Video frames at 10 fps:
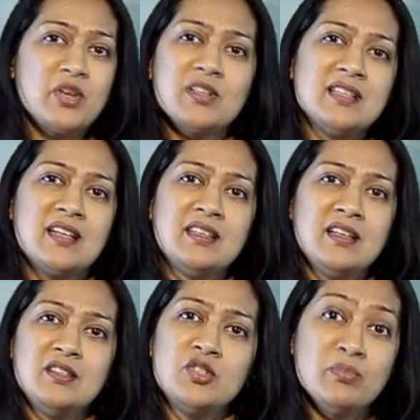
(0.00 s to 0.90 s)
Because I
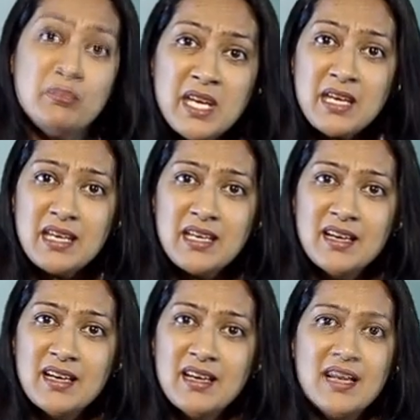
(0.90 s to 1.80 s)
think to me,
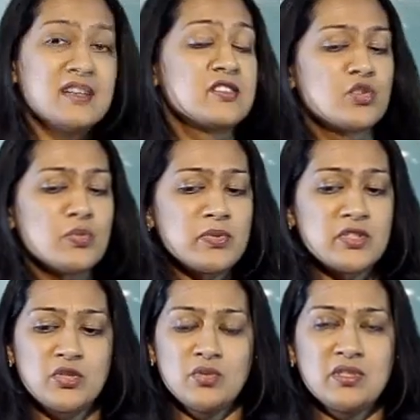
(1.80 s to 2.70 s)
a
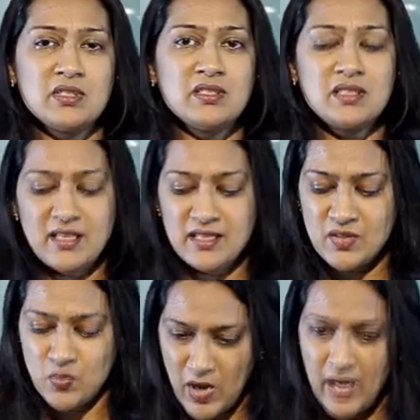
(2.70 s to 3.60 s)
super student
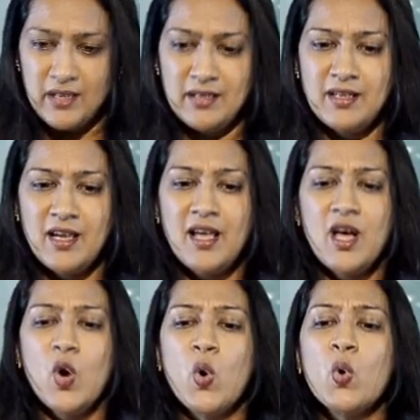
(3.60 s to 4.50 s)
is one
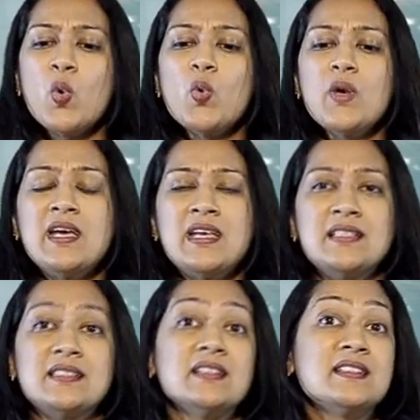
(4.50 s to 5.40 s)
who
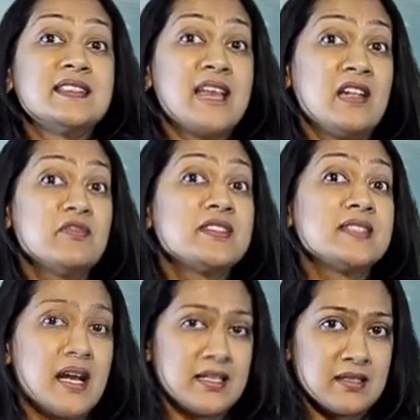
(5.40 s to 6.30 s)
is a
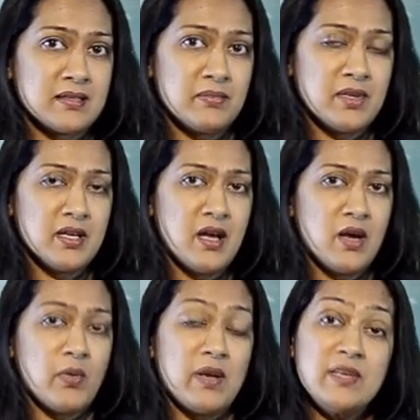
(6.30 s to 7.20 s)
self-starter.
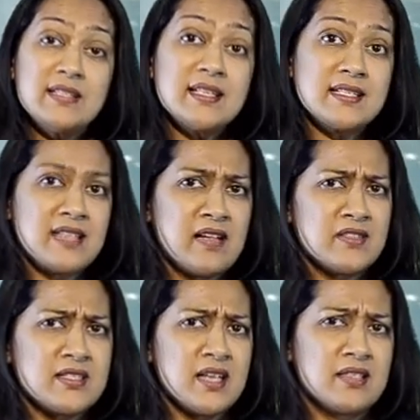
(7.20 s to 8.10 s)
When we say
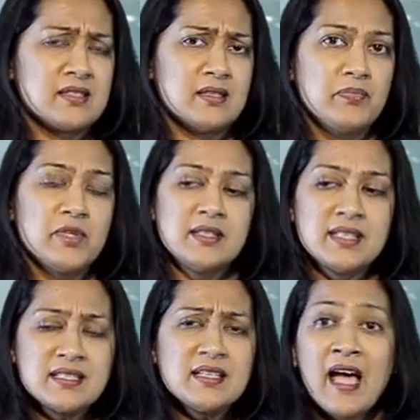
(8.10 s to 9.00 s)
self-starter,
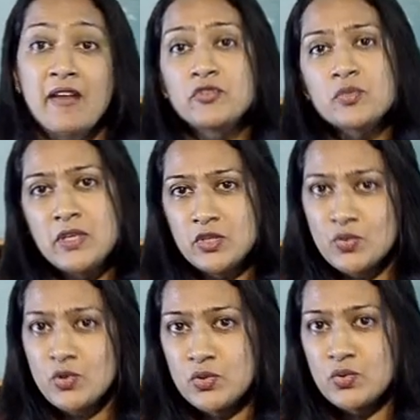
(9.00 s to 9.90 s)
doesn't have to be
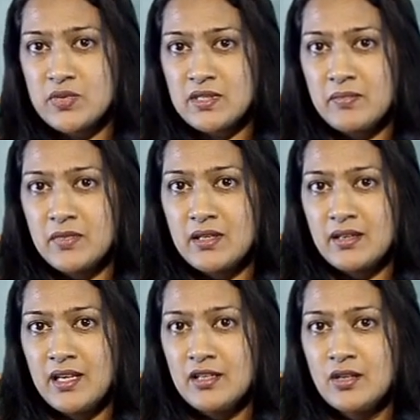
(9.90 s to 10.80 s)
told to do something,
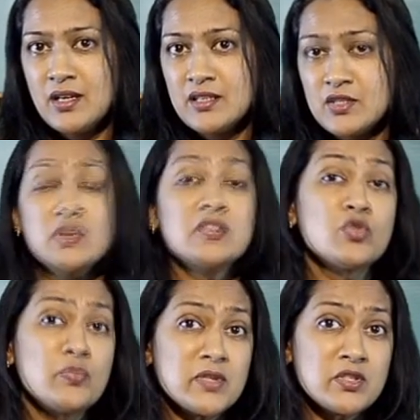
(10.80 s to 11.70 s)
right? So a
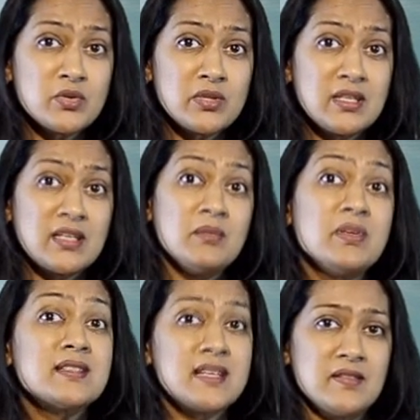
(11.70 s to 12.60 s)
super student can
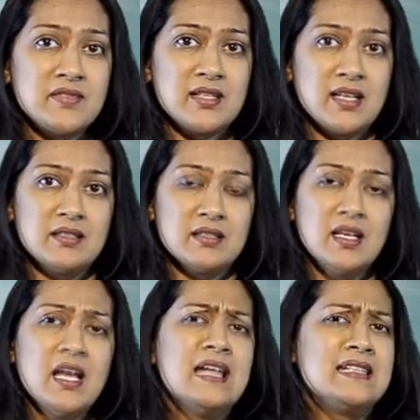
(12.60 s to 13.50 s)
be a self-starter,
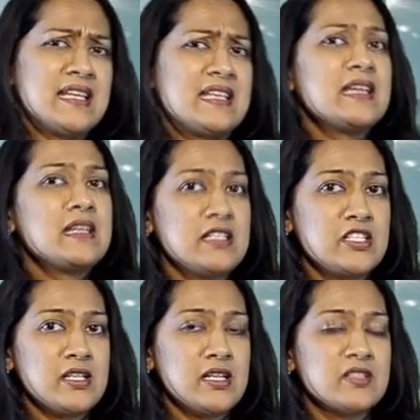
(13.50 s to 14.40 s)
taking
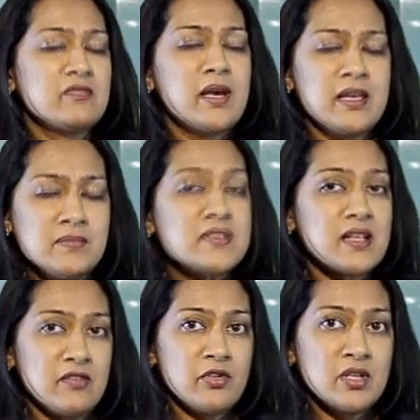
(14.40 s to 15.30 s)
initiative by
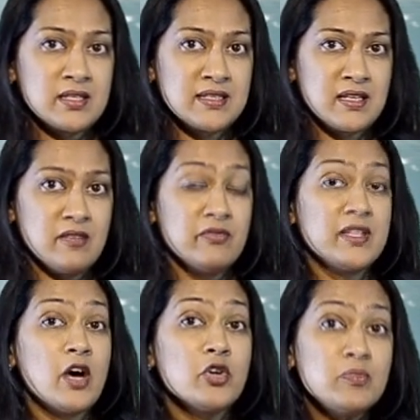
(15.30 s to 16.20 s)
himself or herself
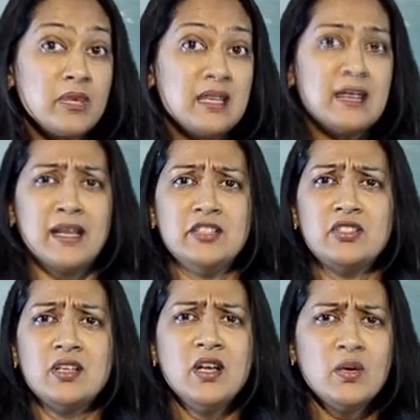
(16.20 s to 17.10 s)
without being
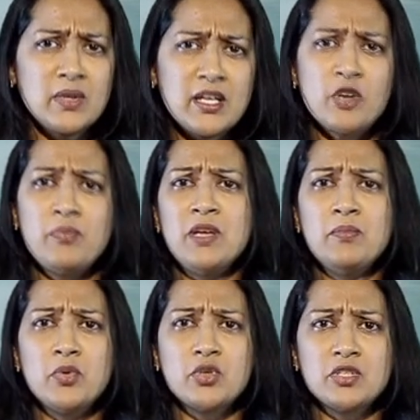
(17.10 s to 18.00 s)
nudged, without
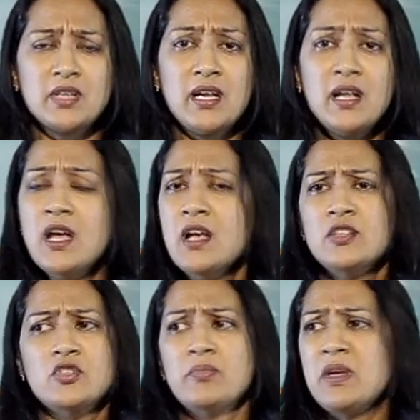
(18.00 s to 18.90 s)
being pushed, right?
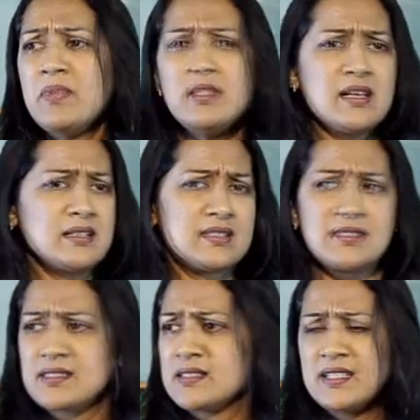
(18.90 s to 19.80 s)
So maybe
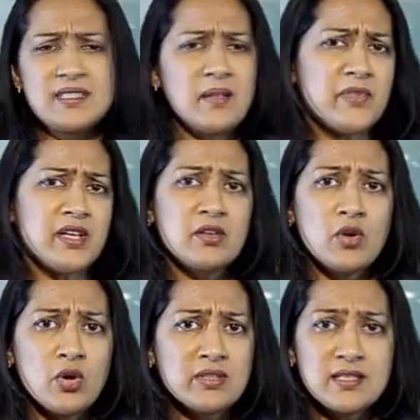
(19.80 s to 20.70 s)
there's something
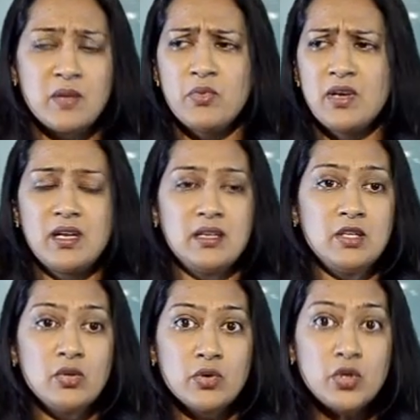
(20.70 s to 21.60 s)
wrong somewhere
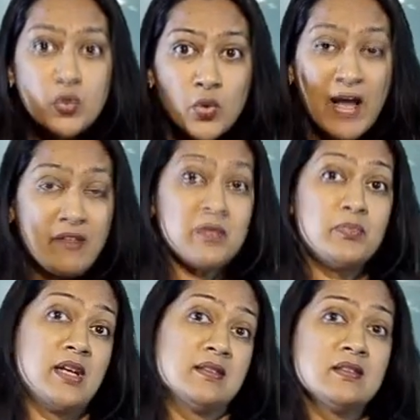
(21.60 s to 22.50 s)
and, you know, you have
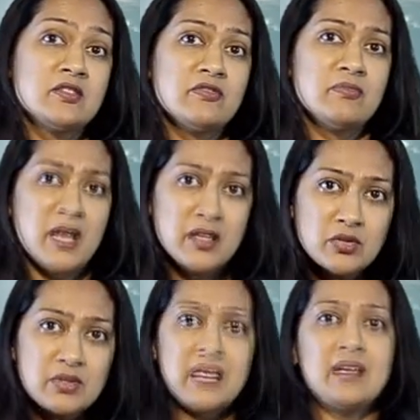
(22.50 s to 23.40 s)
the presence of
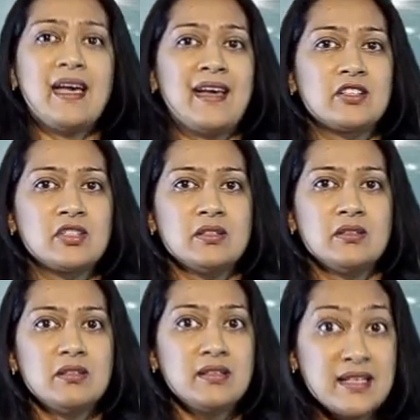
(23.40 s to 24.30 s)
mind to take
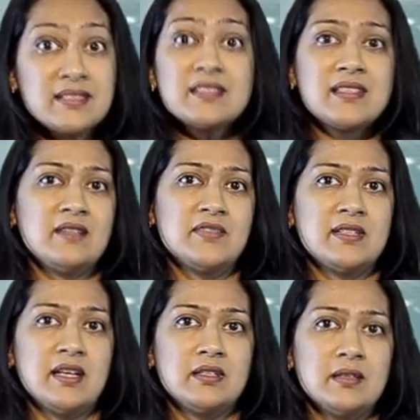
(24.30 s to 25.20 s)
action. That's a
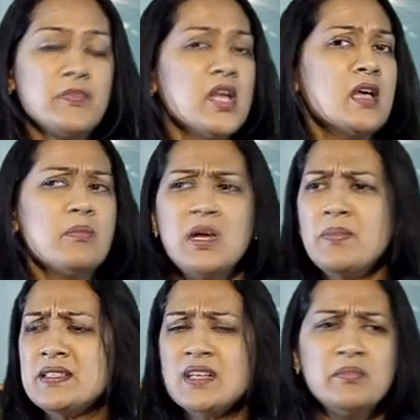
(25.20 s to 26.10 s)
self-starter.
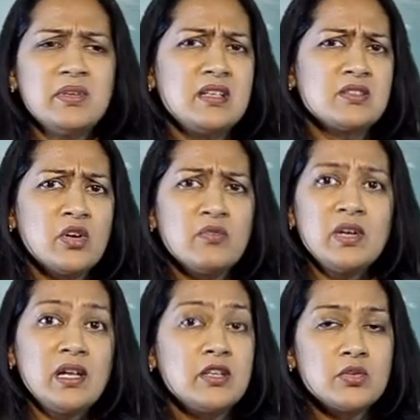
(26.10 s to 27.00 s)
Maybe somebody is not
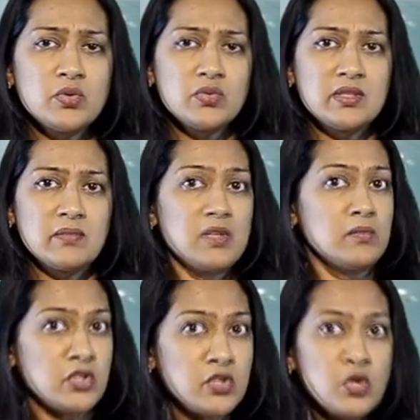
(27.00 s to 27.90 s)
willing to do
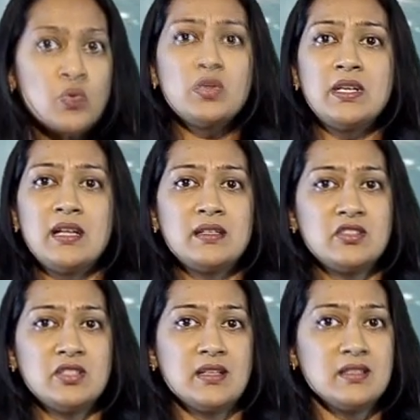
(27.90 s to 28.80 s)
something, but you take
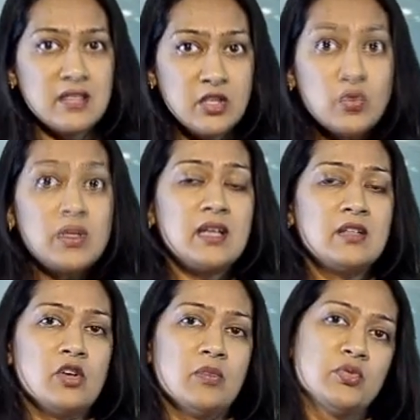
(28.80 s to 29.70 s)
the chance and you take the